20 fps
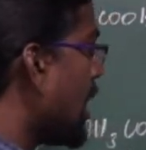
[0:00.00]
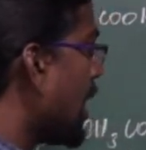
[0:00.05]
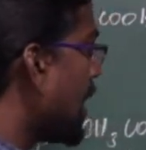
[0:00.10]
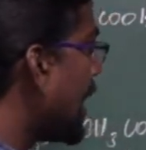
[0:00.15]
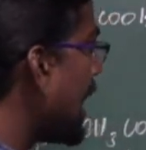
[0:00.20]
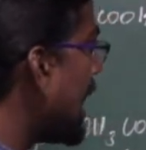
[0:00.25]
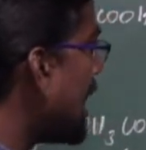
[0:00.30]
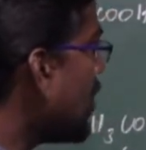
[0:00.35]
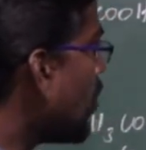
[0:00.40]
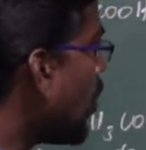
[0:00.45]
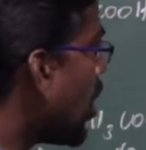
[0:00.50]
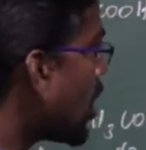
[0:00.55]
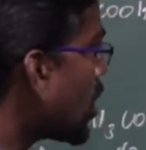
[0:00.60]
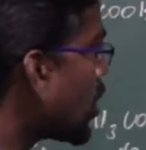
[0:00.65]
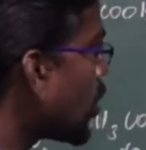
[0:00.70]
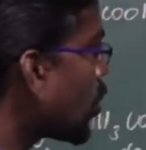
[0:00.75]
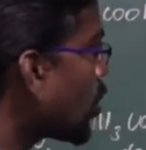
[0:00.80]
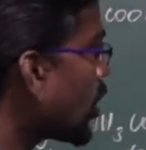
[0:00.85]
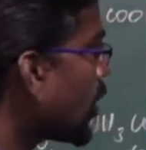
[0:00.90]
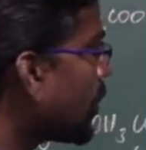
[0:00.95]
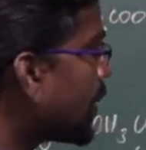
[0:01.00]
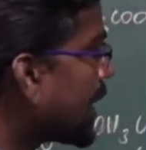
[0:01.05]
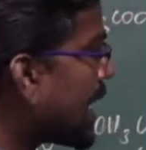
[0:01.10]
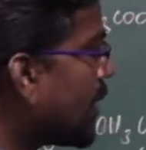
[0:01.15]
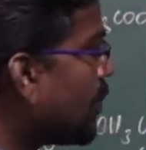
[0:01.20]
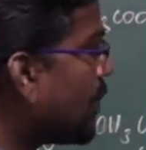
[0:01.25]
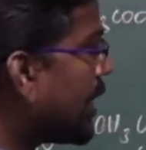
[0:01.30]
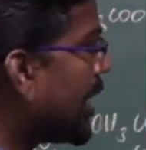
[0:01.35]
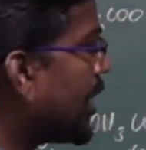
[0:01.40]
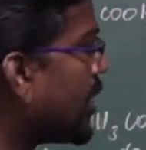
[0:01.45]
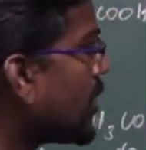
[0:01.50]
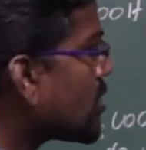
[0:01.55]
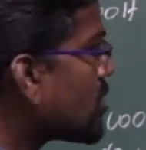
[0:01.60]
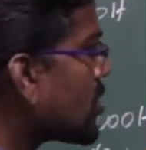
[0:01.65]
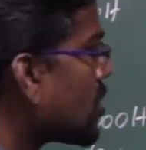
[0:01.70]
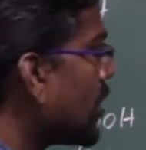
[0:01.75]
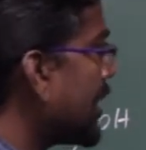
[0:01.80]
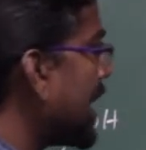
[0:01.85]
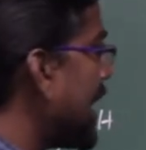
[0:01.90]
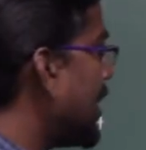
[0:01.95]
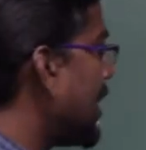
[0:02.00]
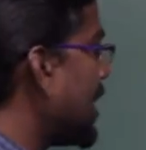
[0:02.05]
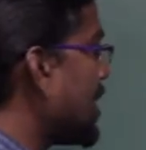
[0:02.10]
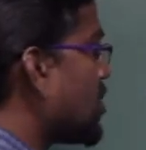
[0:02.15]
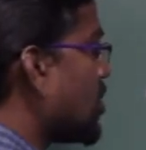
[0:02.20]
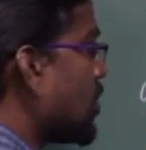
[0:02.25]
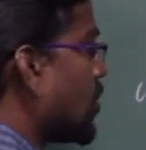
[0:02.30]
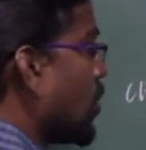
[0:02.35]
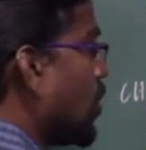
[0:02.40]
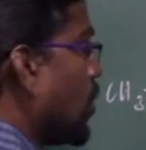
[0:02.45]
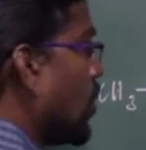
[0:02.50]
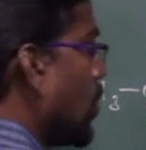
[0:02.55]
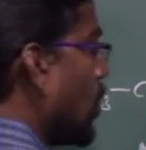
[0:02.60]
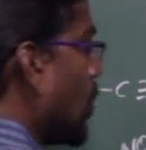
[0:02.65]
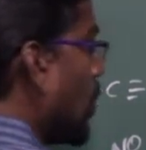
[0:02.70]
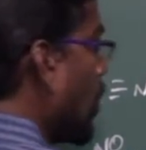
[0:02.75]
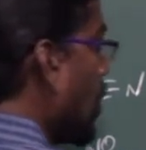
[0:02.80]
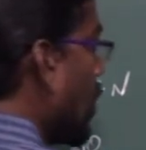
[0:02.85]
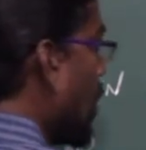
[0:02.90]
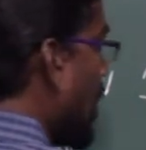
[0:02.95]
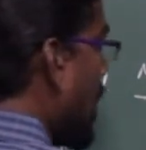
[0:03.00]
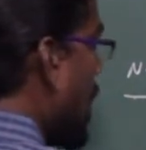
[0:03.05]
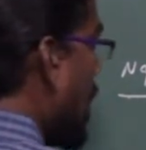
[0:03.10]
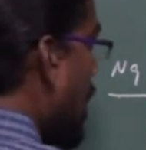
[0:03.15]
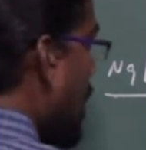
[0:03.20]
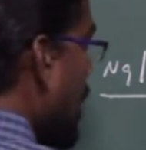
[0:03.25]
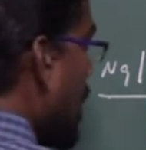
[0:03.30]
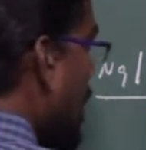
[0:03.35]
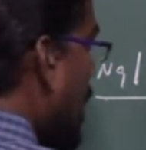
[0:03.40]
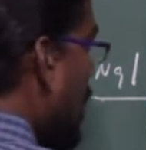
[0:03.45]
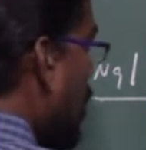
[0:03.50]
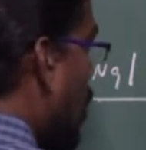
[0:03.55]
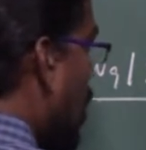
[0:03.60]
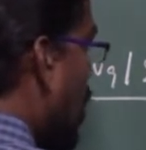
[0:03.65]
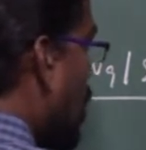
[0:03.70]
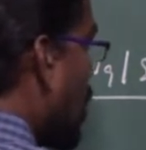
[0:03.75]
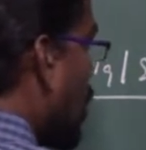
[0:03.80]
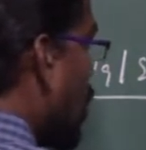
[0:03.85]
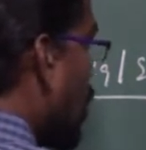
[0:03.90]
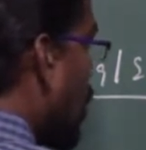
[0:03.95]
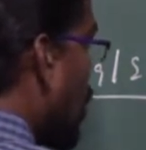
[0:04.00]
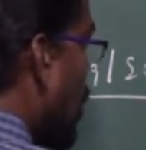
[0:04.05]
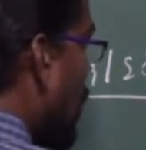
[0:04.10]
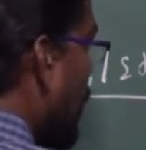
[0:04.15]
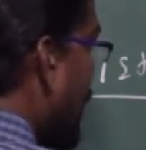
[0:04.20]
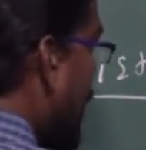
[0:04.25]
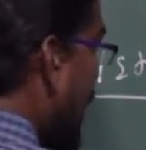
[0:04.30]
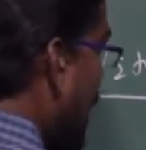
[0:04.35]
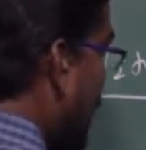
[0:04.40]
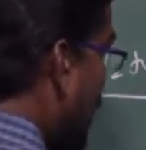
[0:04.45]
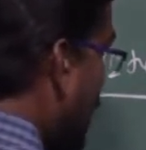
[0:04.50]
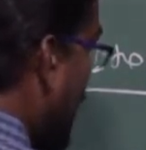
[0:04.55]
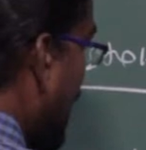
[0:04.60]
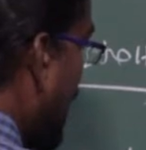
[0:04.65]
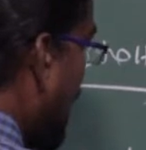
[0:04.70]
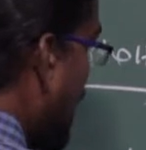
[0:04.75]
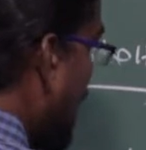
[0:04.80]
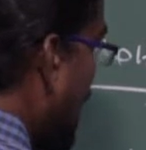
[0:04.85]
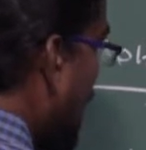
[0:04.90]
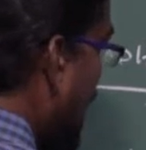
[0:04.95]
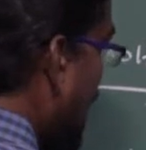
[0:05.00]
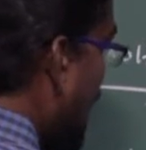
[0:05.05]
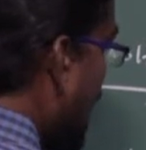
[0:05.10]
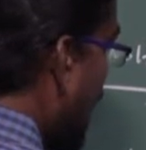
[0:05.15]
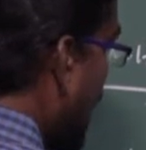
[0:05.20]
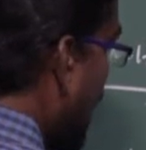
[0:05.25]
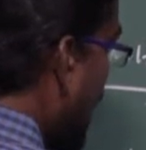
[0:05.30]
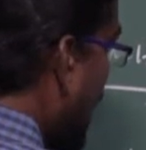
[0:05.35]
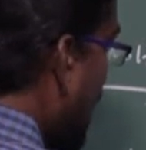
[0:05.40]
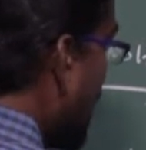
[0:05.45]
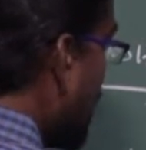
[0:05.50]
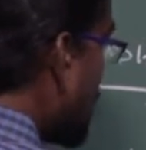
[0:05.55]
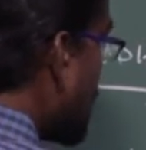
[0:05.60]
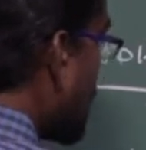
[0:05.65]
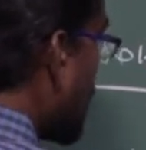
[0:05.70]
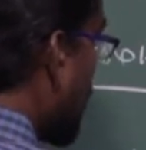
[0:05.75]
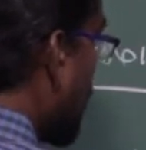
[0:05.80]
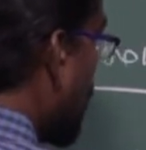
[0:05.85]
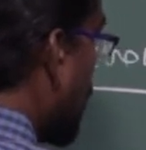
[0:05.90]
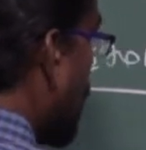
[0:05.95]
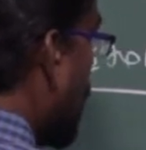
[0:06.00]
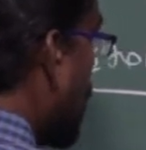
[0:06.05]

NO2 group can be reduced to NH2. NO2 group can be reduced to